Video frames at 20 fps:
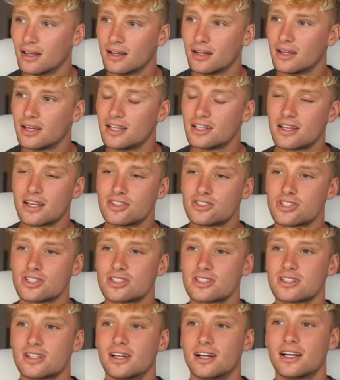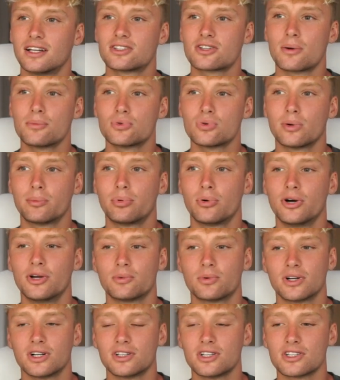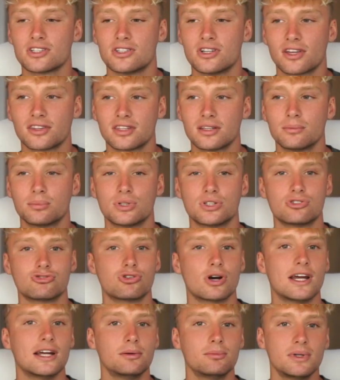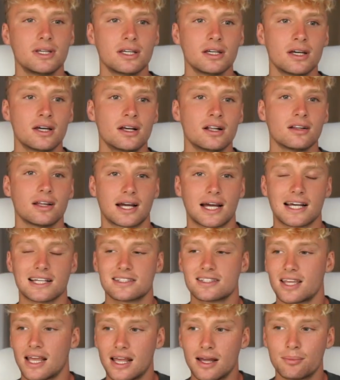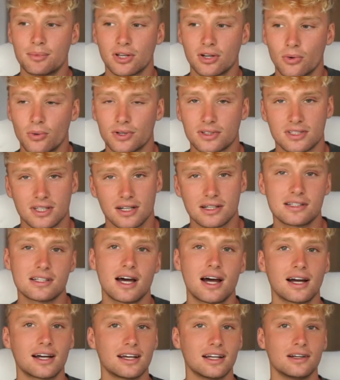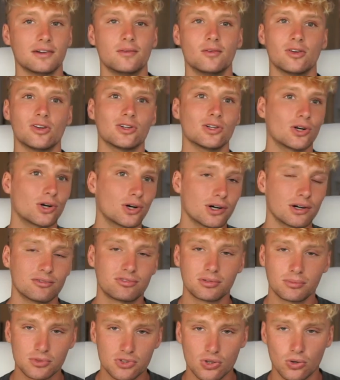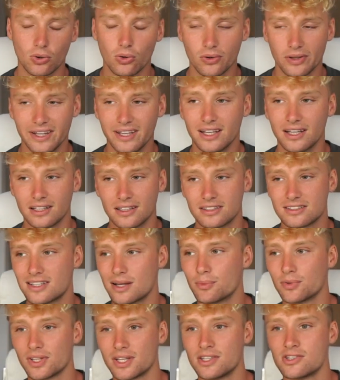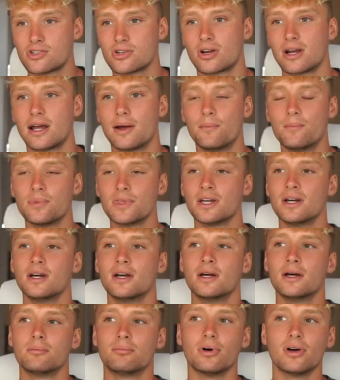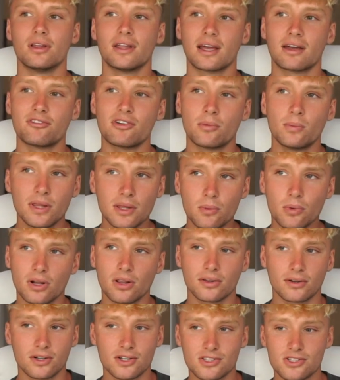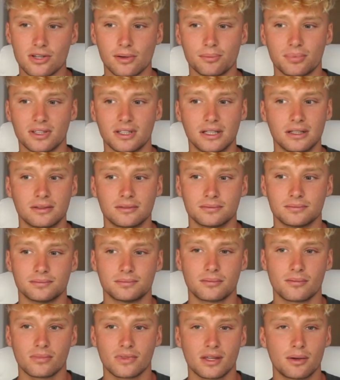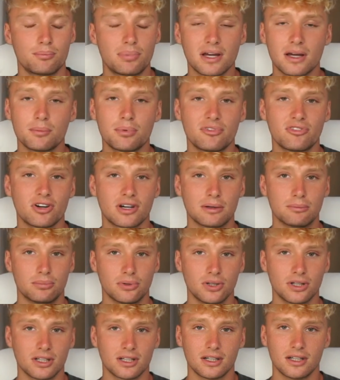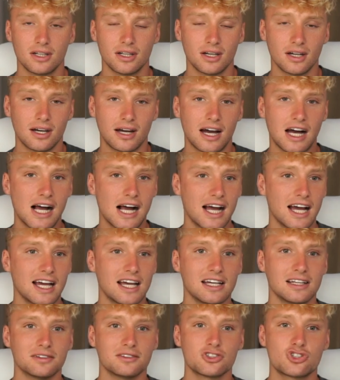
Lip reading: it's come to a point where it does nothing but drain me. Like, I say I'm going to go on TikTok and learn from scrolling, and same with Instagram. But, like, if I really want to learn something, pick up a fucking book. I